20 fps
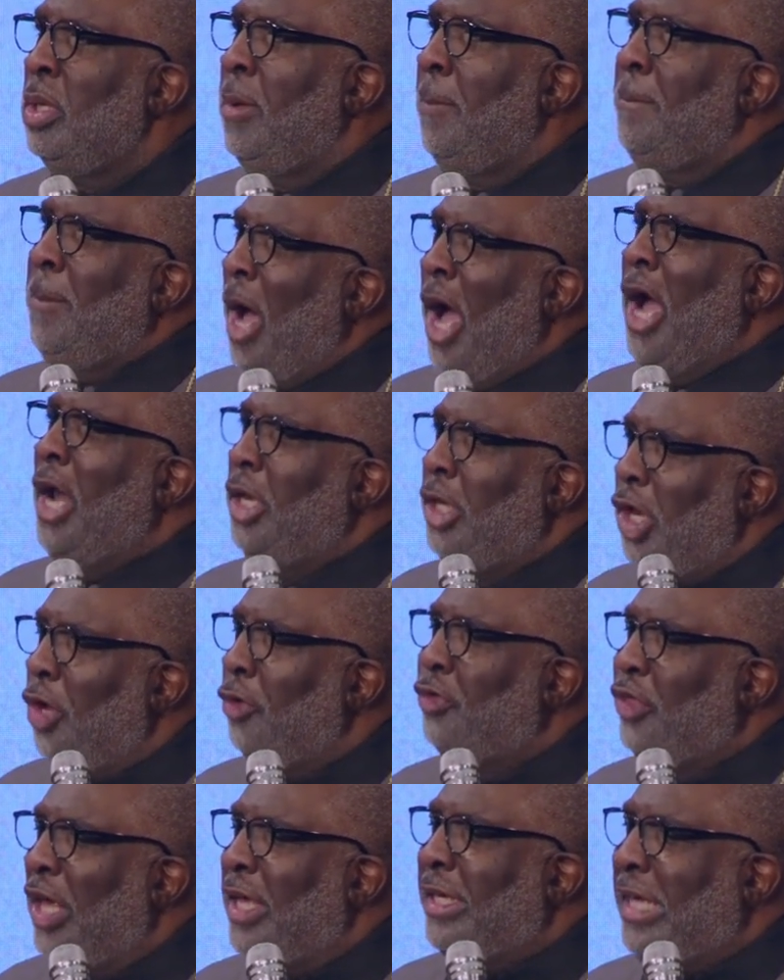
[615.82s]
Martin
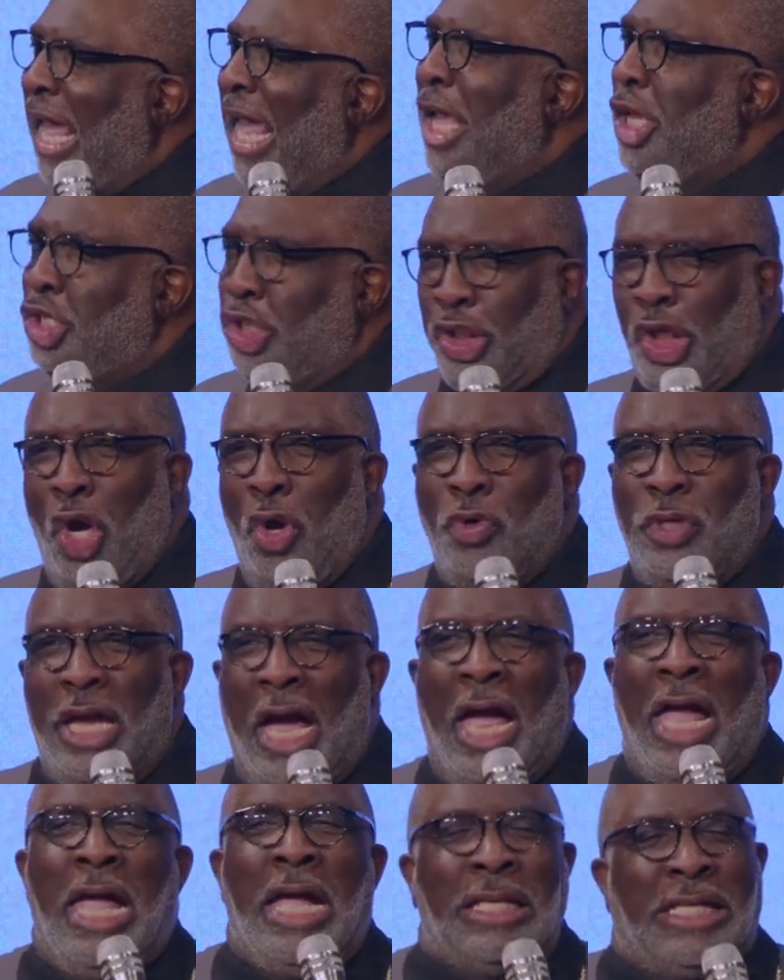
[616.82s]
Luther King Jr.
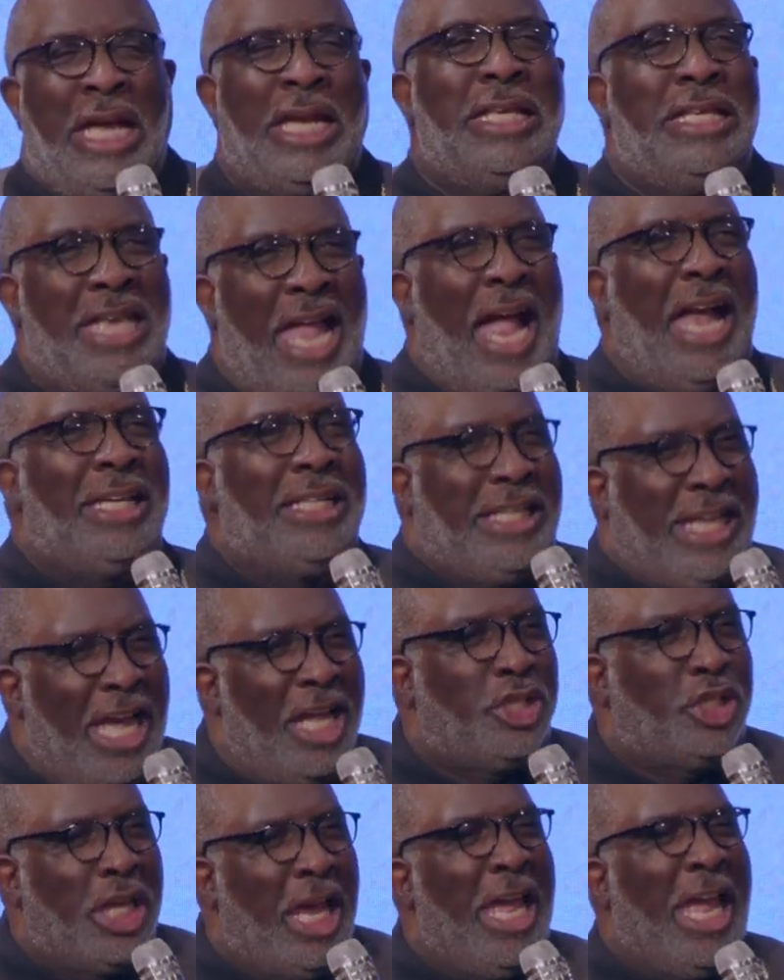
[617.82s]
did not
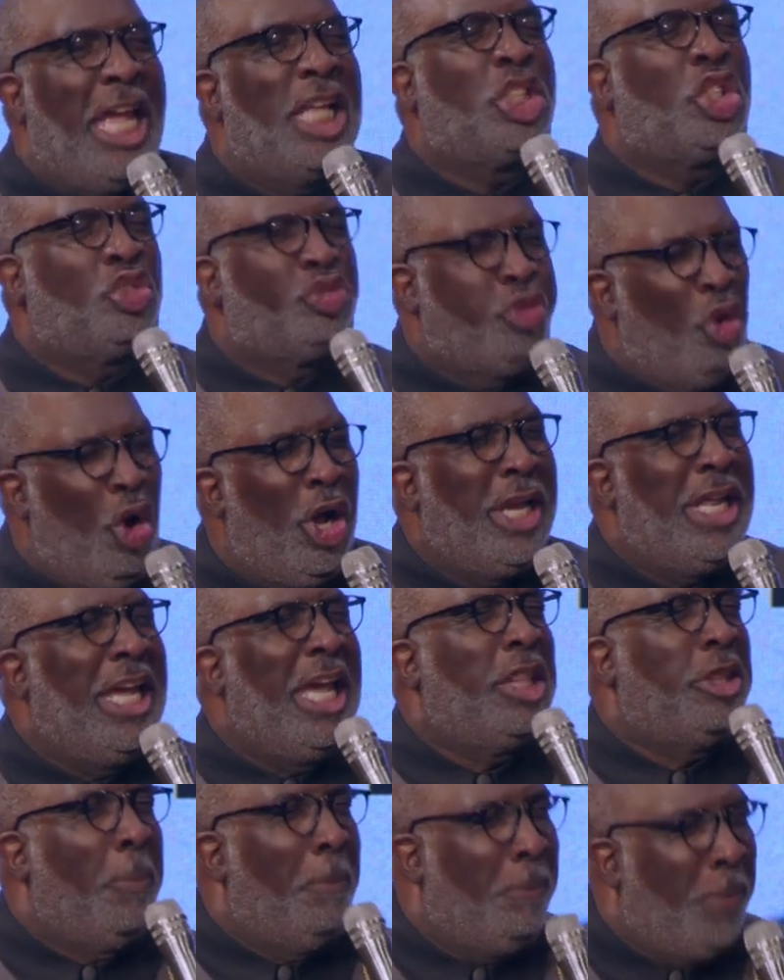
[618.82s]
get to his
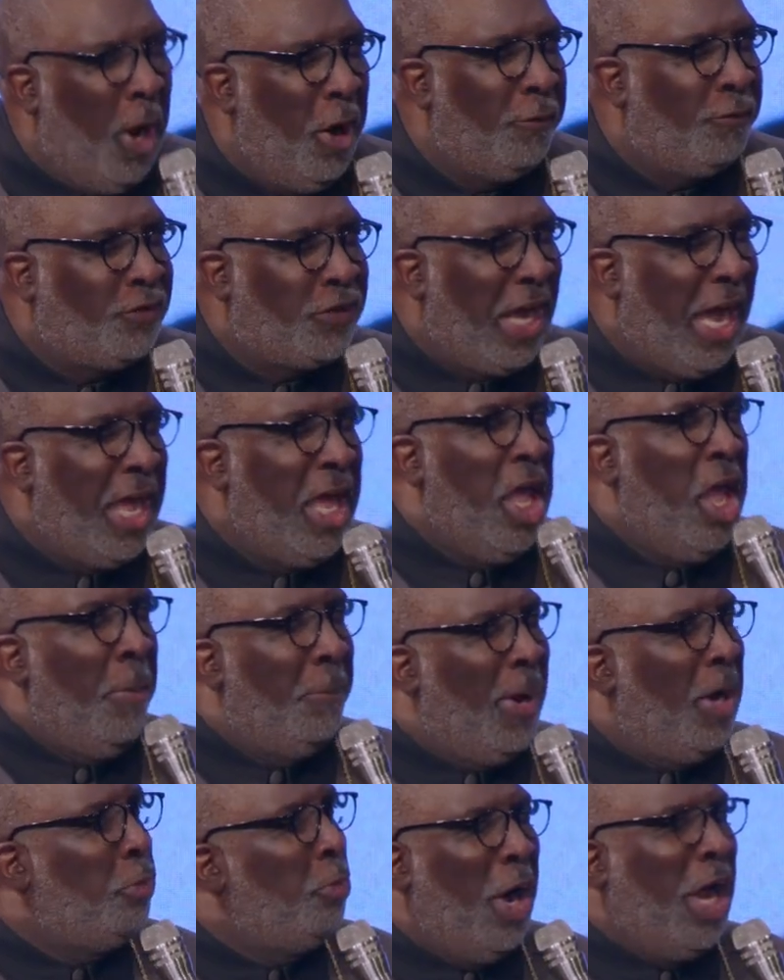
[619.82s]
40th birthday,
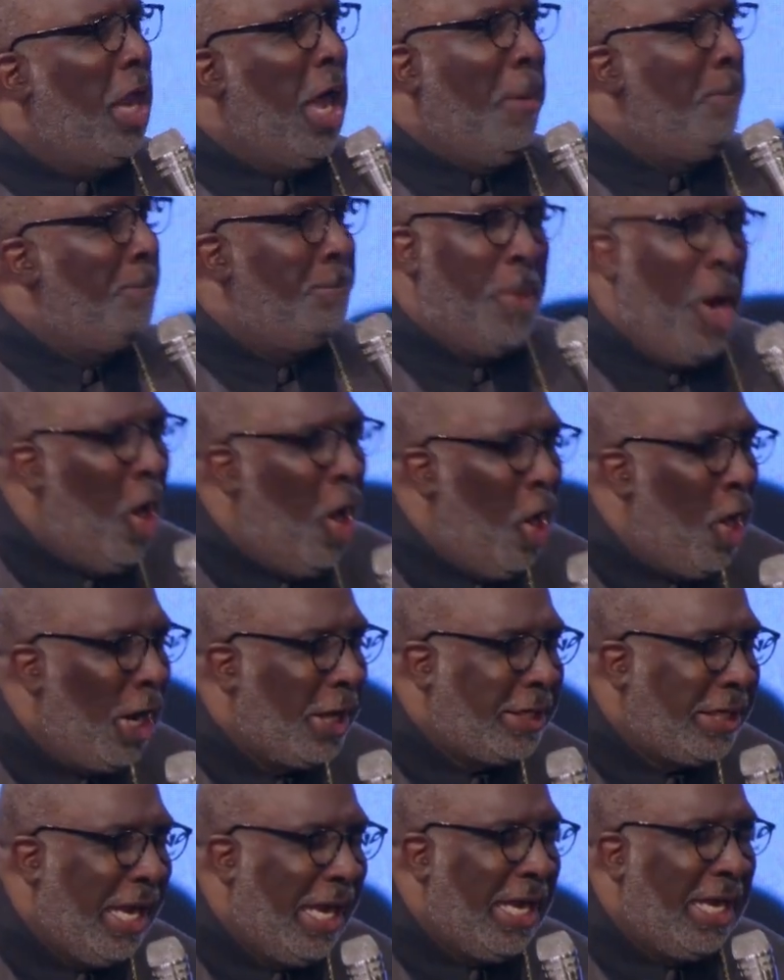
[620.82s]
but what a mark
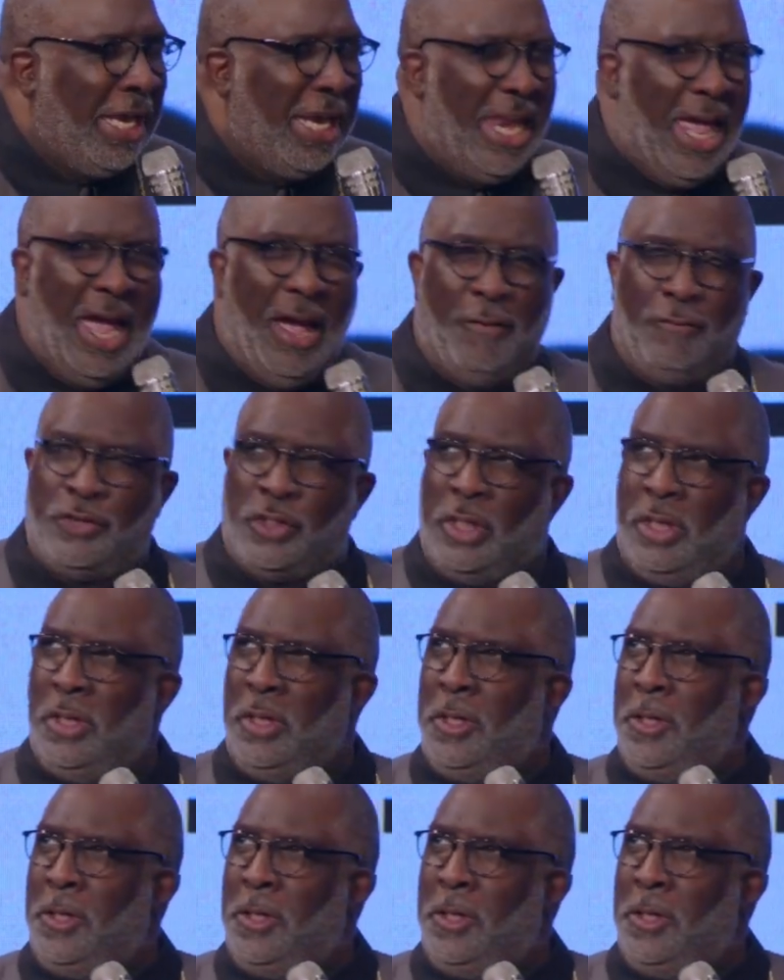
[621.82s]
he left.